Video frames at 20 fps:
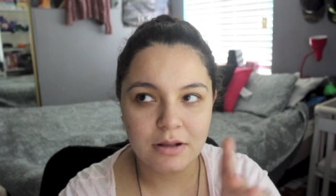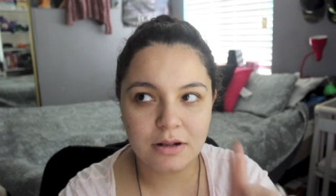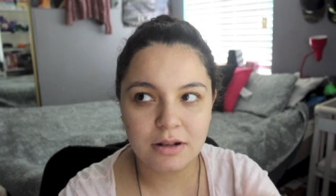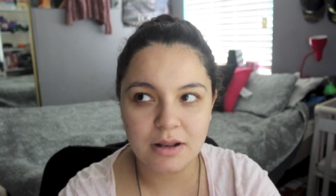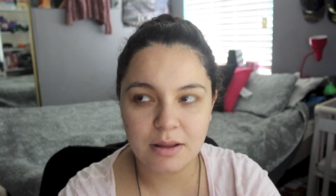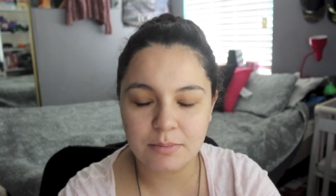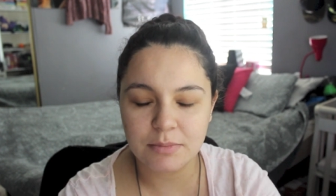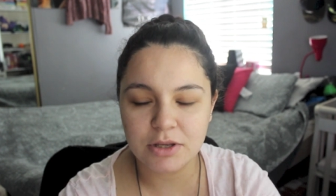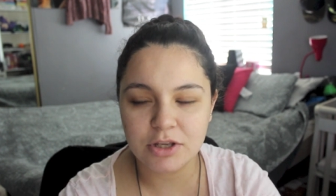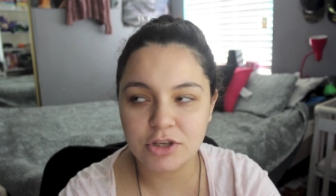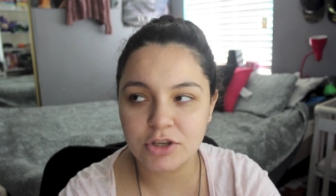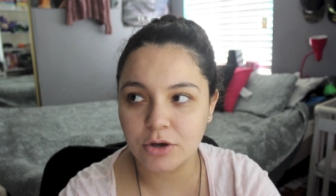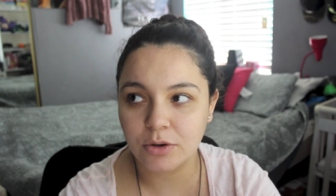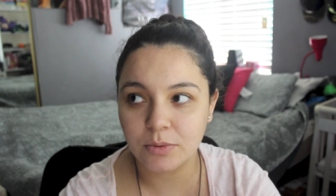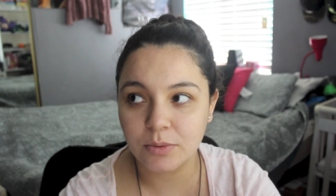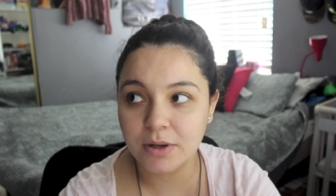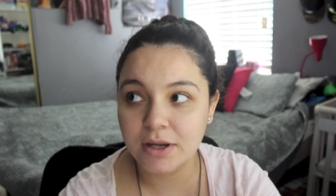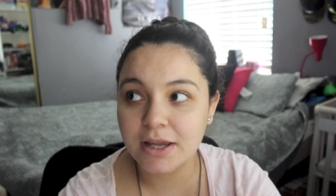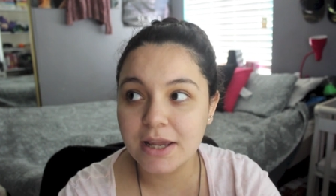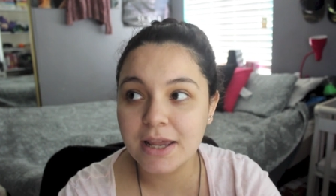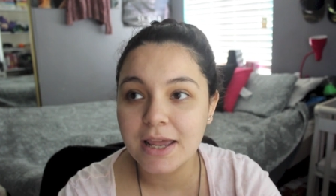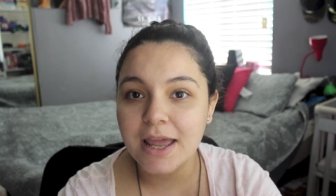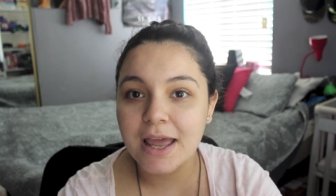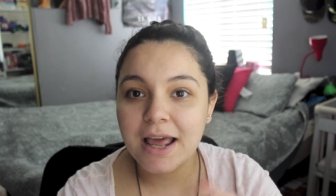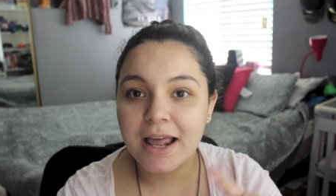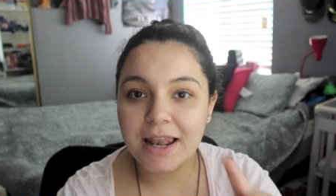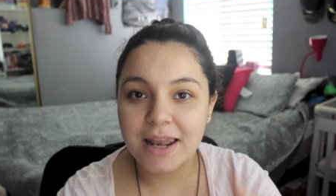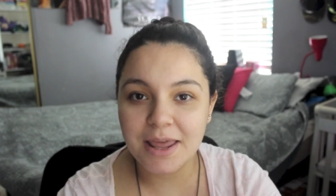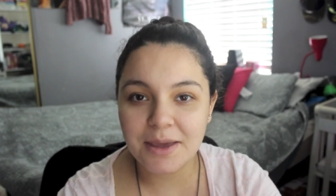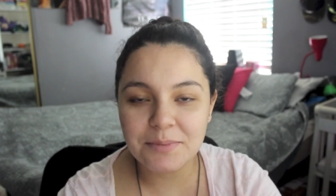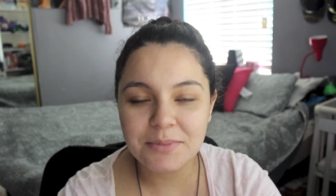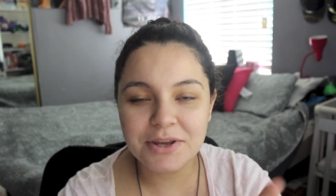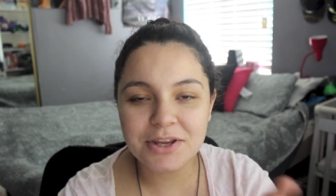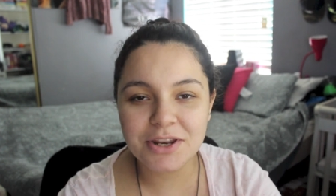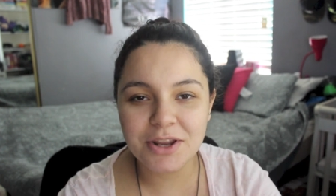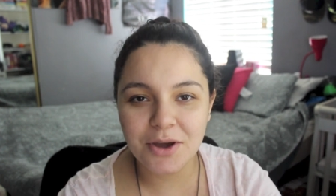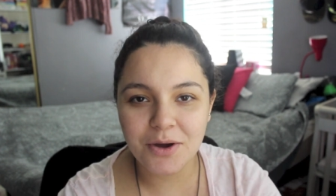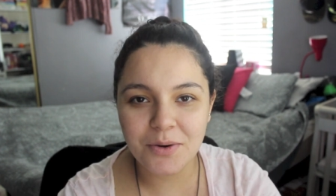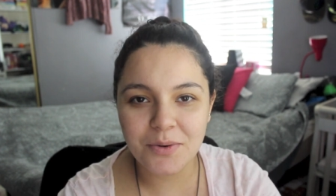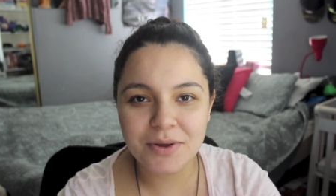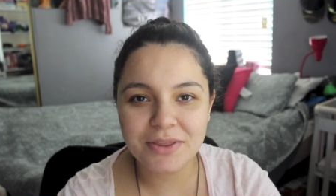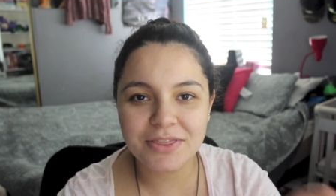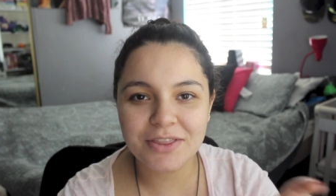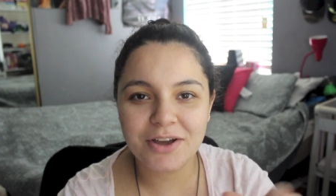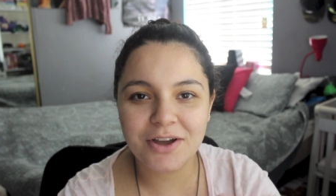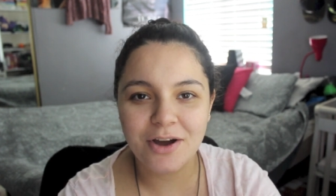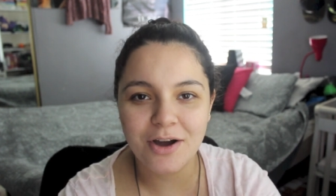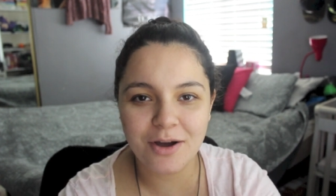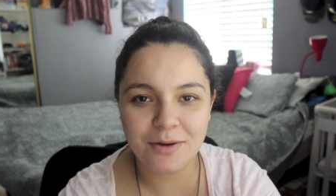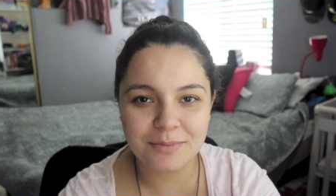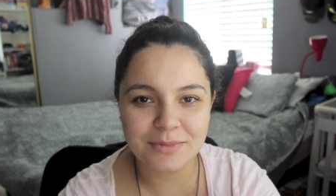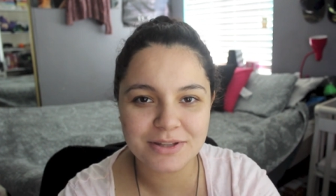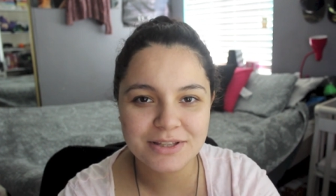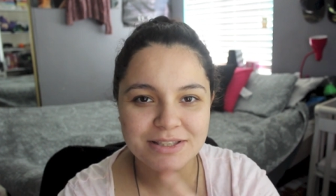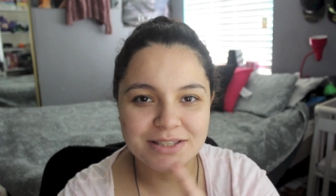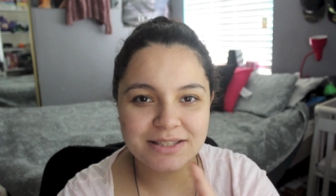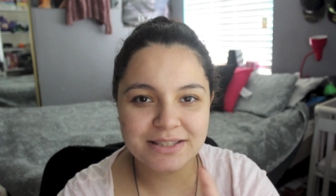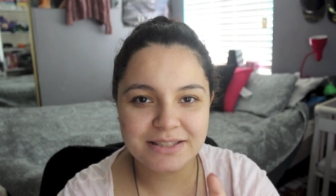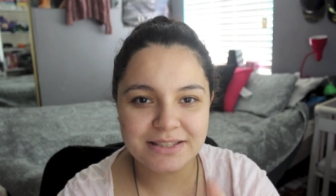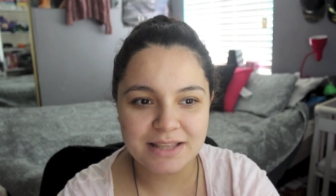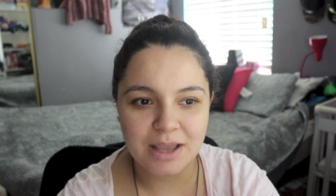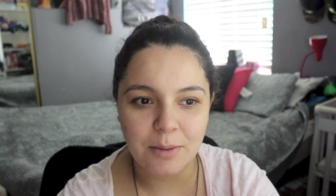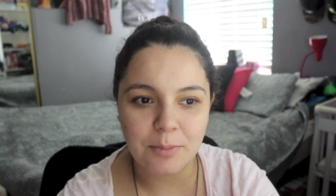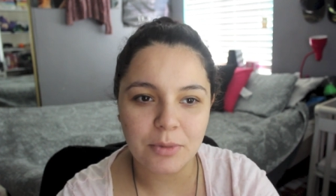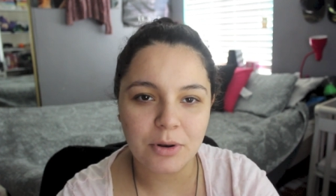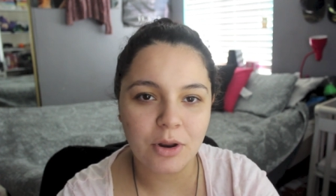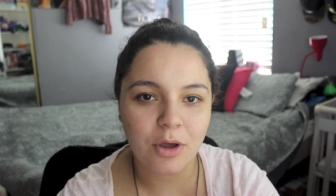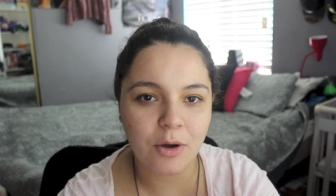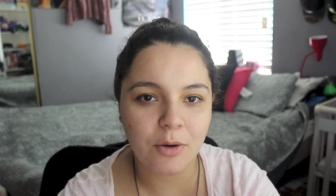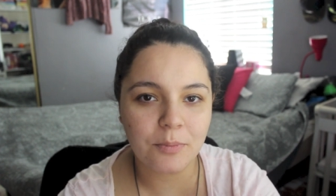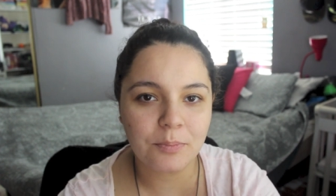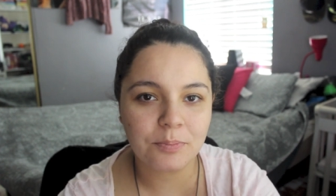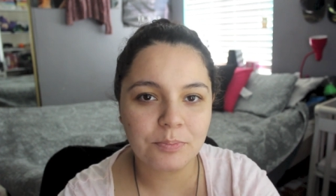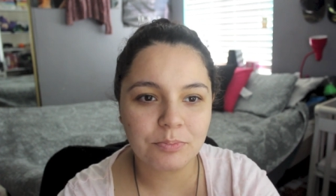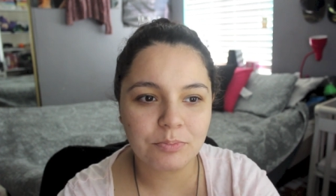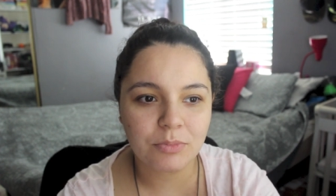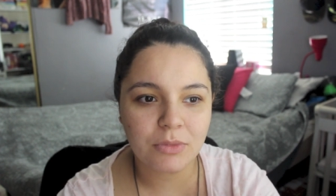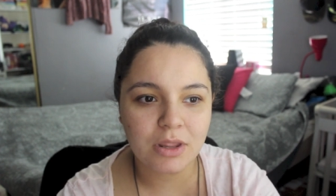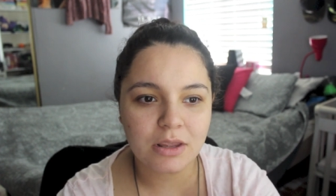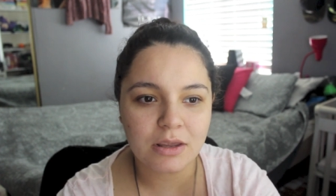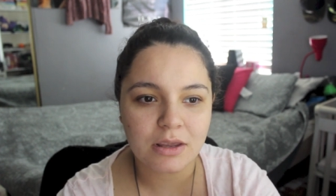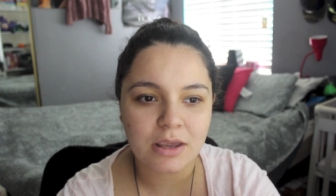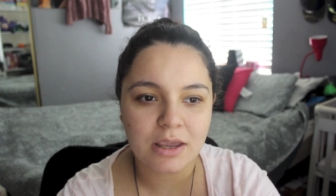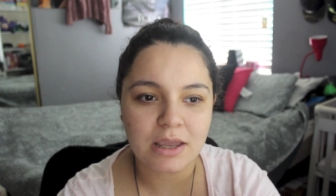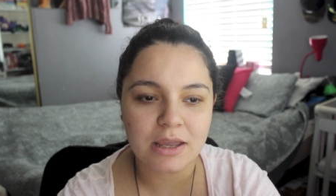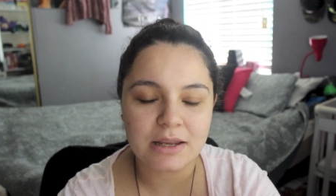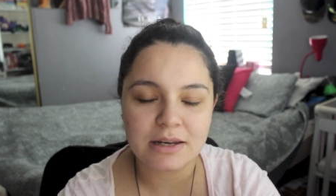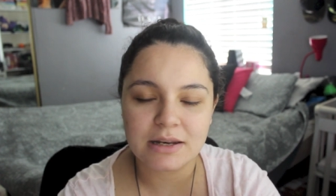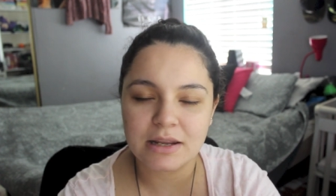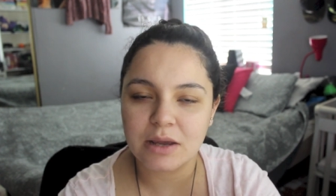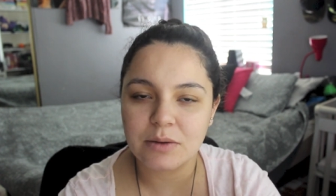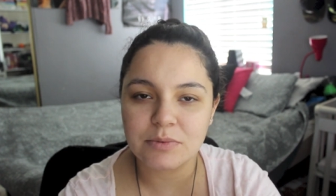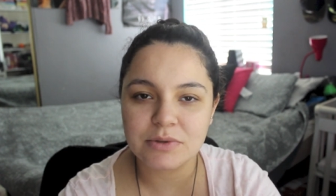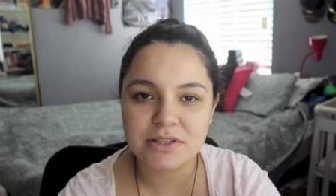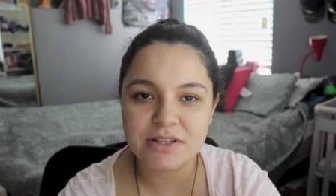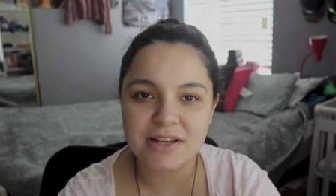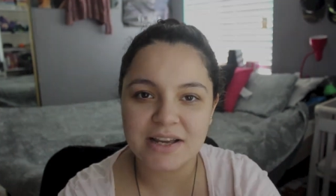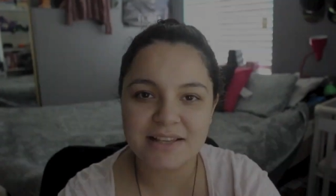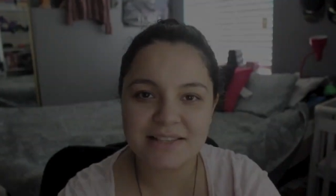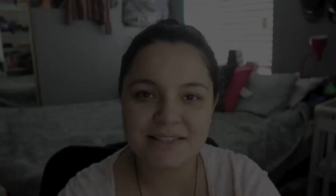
Let me know. Let me know in the comments down below. And I will see you